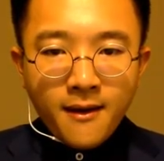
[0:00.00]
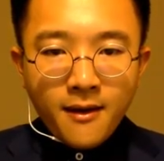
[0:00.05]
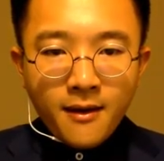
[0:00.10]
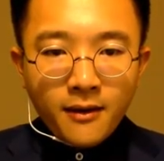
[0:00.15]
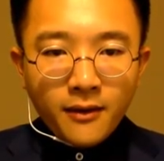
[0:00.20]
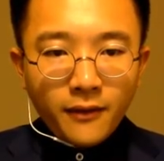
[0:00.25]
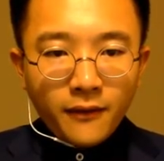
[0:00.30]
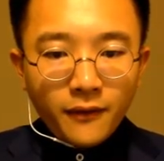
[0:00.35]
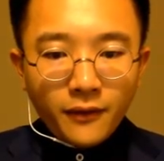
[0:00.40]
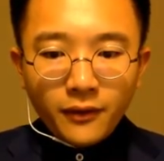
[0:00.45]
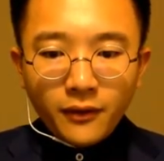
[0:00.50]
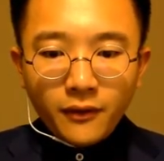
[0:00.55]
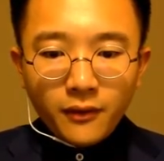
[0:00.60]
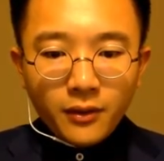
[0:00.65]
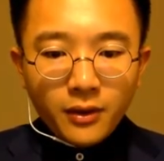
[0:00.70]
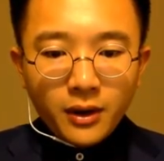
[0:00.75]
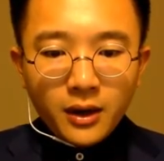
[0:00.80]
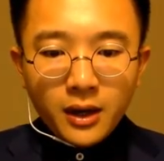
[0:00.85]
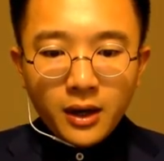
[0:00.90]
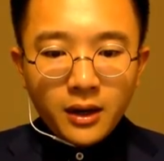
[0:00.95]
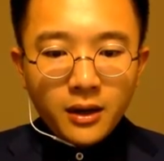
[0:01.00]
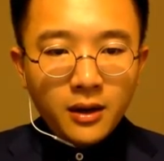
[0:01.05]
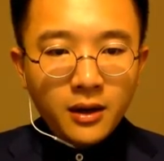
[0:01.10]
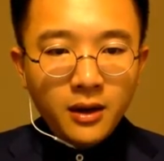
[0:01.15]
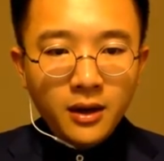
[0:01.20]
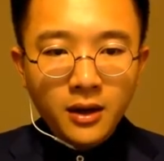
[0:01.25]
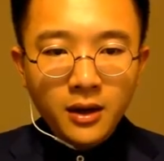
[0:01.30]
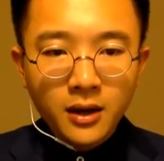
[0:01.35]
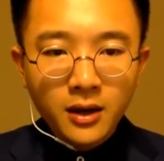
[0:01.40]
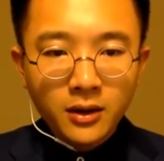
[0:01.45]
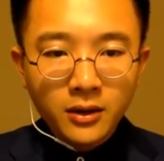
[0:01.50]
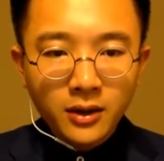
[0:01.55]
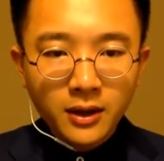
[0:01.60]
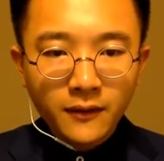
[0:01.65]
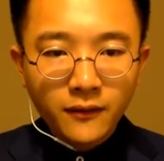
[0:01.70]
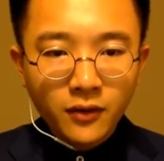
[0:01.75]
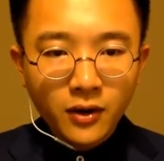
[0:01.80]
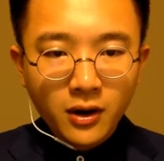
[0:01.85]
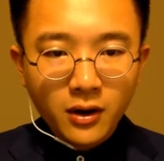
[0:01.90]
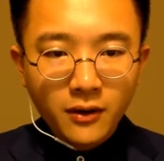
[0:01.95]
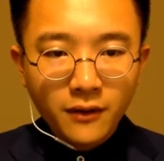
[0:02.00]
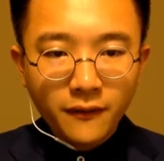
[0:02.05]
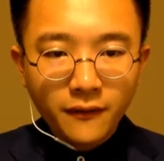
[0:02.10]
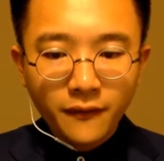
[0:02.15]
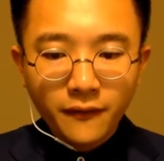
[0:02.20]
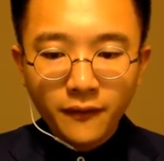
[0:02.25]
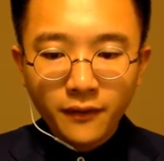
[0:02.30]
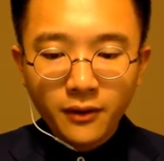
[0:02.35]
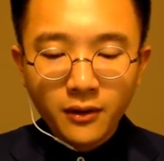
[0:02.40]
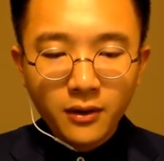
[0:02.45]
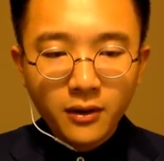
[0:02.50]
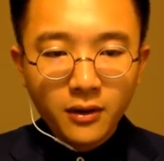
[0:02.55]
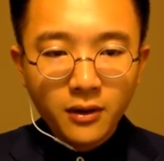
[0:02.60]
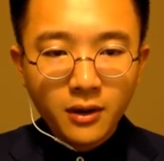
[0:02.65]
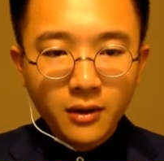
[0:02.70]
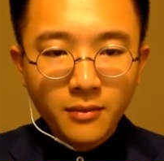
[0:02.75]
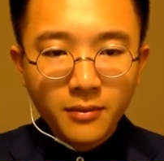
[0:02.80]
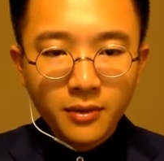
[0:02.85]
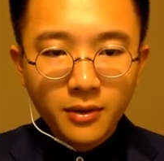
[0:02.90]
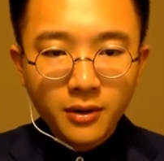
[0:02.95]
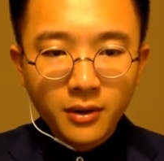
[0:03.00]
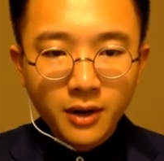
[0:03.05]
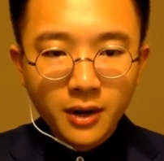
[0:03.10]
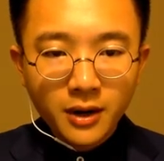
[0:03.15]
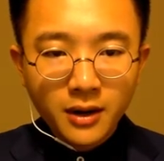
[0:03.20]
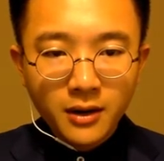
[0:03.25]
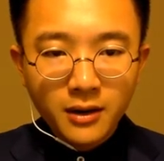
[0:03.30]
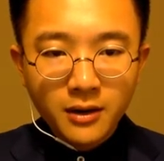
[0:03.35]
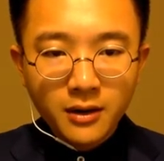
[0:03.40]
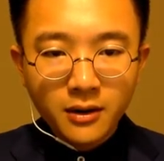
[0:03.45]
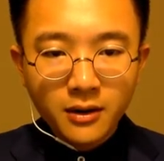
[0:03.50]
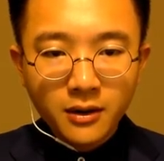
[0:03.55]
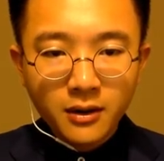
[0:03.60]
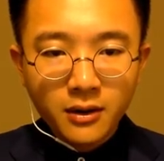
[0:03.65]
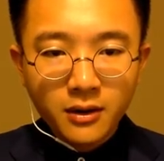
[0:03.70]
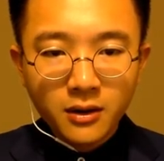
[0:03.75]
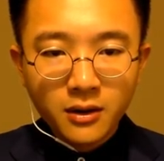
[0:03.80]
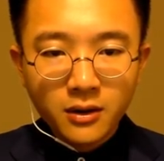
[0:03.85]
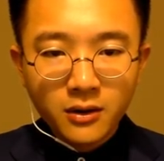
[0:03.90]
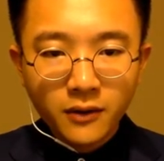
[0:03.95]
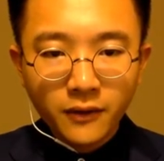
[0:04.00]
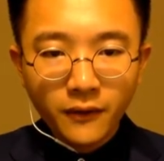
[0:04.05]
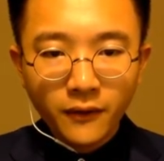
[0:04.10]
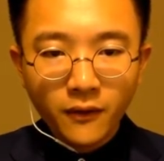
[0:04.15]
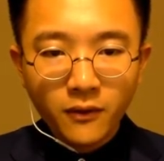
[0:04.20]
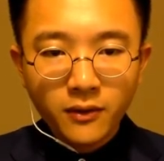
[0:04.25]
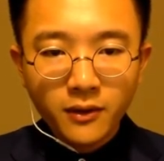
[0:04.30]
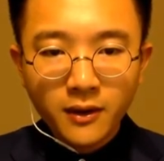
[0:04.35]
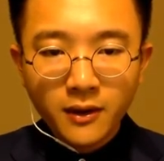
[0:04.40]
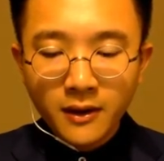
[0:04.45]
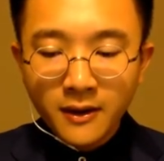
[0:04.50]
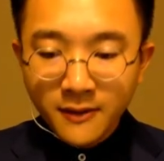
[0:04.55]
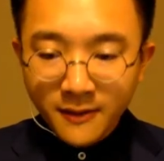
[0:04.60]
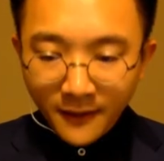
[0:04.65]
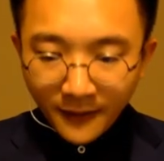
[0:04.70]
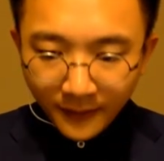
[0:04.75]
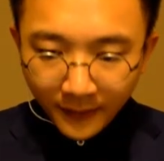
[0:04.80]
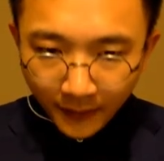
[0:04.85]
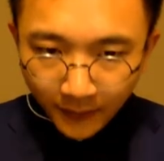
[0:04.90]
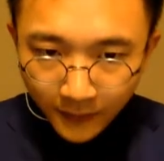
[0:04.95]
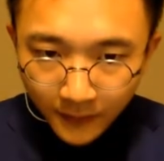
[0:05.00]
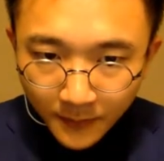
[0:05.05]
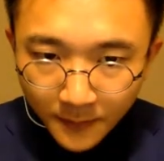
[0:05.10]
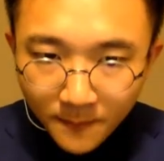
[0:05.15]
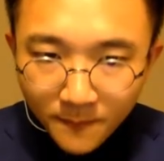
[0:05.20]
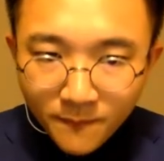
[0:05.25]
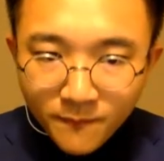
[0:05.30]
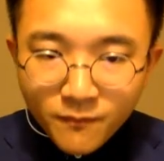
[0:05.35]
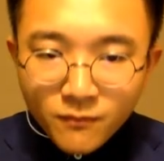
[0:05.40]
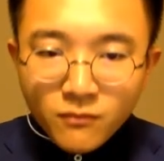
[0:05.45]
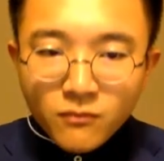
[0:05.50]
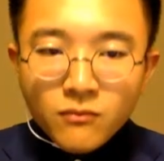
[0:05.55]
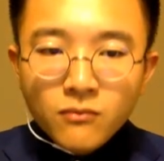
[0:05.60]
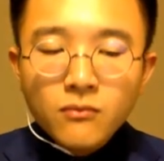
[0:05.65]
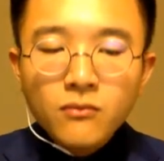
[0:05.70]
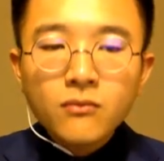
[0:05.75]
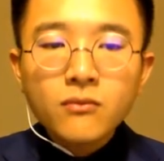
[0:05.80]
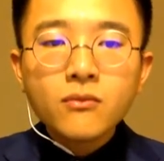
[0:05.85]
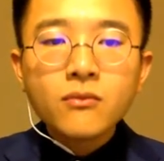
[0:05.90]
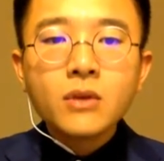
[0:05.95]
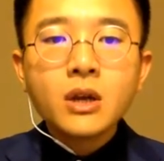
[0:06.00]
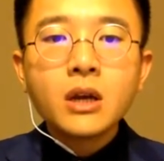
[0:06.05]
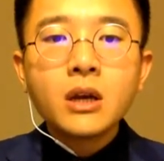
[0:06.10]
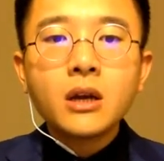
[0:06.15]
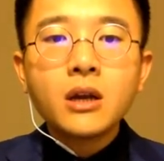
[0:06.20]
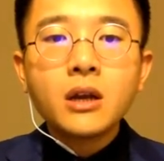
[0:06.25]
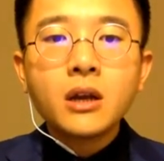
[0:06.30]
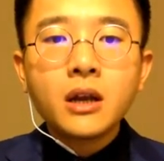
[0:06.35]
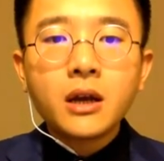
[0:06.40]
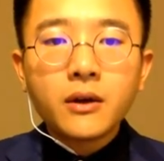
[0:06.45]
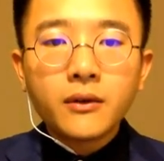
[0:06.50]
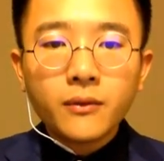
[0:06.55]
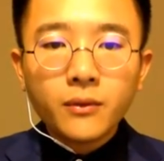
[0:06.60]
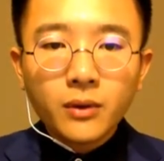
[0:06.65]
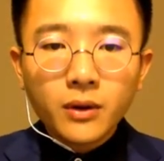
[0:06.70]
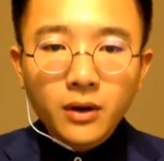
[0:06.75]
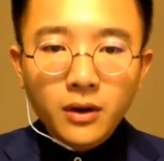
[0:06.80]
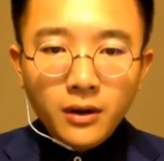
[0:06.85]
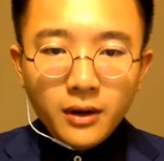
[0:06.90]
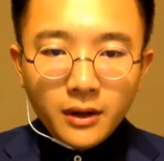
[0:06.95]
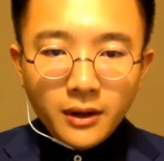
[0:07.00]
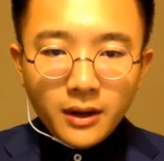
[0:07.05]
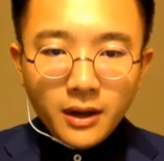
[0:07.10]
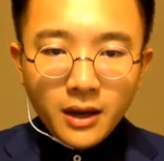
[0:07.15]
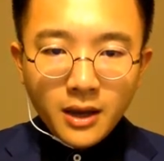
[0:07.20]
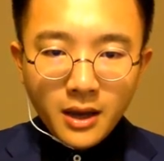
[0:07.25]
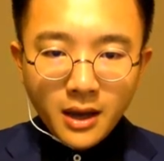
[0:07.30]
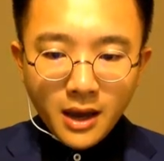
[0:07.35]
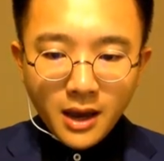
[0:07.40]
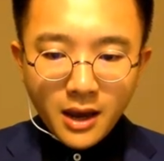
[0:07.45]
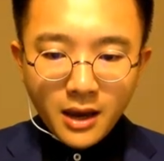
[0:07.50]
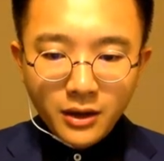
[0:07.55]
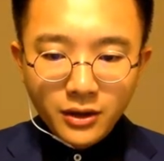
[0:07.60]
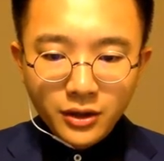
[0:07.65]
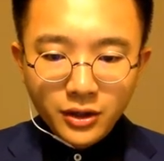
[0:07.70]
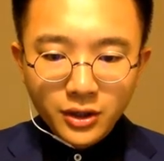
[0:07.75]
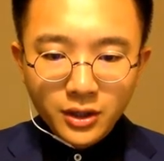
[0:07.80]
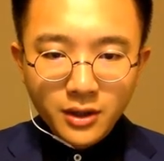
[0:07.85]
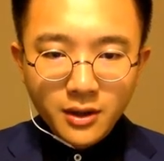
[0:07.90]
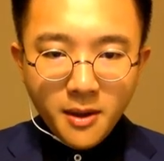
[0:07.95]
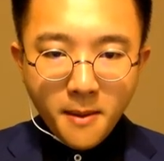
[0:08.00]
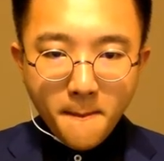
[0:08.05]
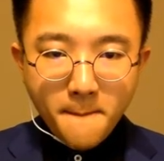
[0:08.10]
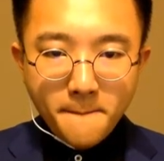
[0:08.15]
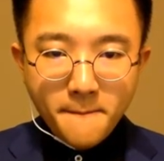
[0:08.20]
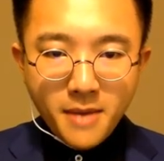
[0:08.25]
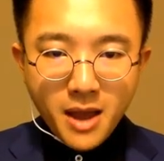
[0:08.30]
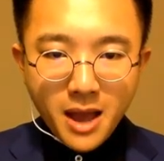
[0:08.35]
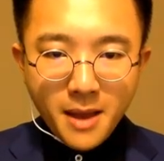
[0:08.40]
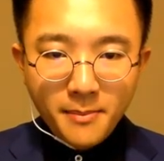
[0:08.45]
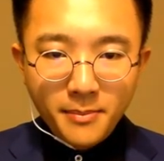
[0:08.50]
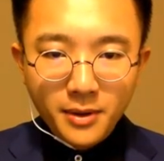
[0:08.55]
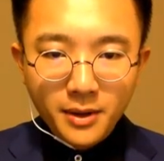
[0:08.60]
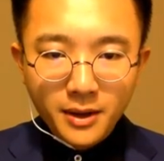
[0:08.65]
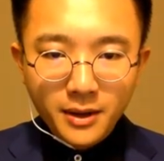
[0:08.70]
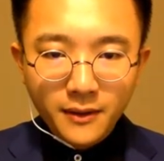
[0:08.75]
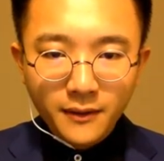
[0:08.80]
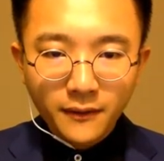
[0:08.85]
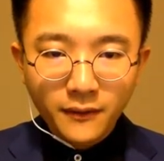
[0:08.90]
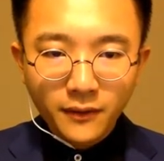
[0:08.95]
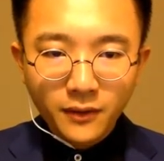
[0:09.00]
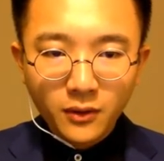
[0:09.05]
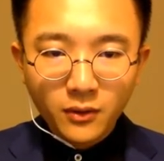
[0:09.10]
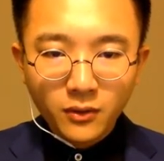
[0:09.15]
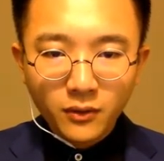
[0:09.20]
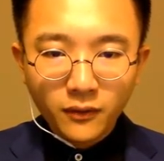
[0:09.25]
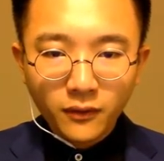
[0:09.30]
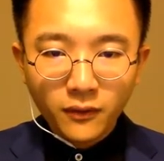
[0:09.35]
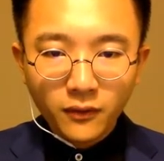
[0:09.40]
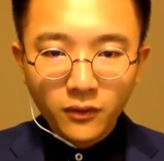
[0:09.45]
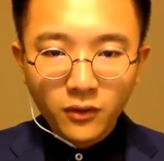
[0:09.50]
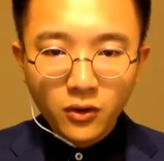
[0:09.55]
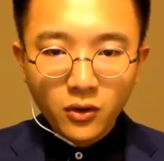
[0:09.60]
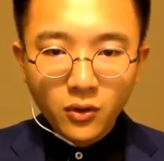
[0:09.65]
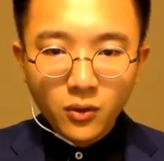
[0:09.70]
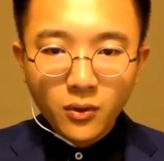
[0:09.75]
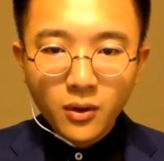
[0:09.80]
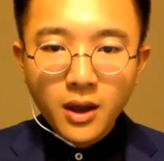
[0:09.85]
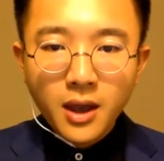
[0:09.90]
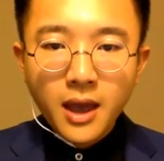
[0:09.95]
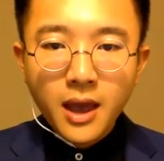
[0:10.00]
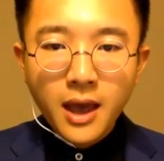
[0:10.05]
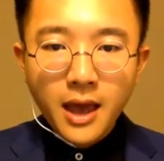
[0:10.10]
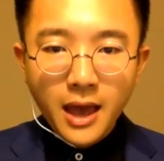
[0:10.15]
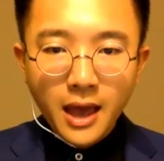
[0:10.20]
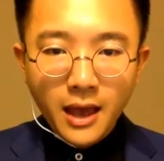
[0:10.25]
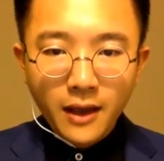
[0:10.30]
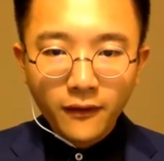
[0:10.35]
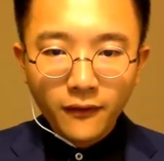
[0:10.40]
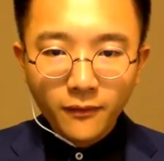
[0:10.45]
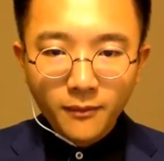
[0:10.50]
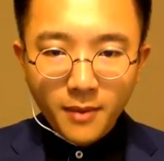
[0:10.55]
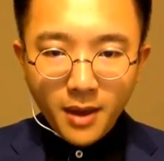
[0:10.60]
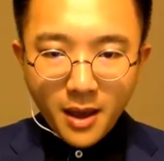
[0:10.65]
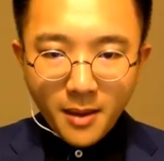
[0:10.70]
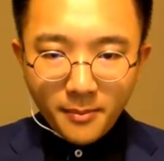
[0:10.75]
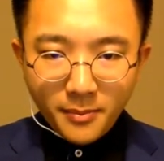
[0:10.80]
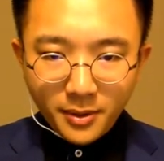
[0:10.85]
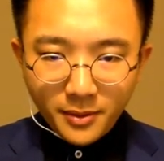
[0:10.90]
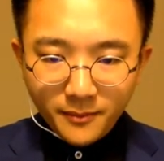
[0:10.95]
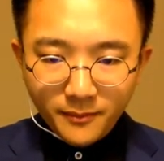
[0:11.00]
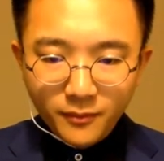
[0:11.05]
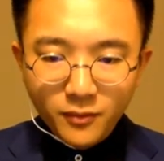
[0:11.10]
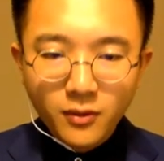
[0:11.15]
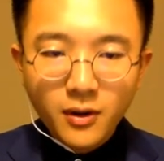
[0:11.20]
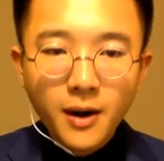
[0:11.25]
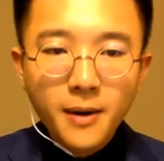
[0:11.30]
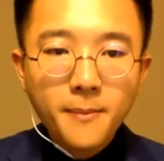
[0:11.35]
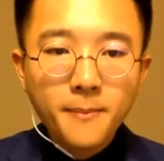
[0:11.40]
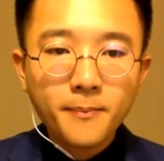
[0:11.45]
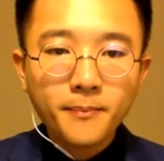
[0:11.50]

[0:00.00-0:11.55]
So first of all, we need to keep track of the number and also the indexes. Now we'll call it hash map is equal to new hash map, right?